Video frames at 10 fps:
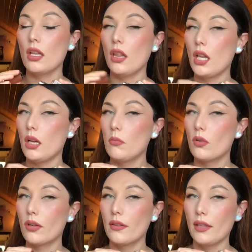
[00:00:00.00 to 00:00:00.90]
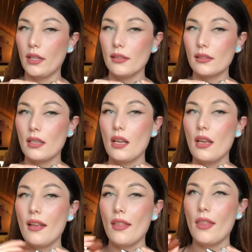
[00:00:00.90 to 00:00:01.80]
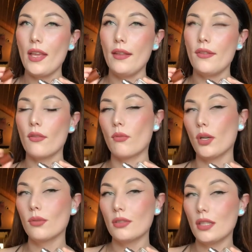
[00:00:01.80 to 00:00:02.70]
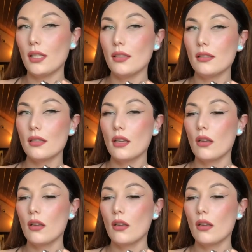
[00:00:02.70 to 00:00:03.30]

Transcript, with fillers: a lot more in this than the rose does.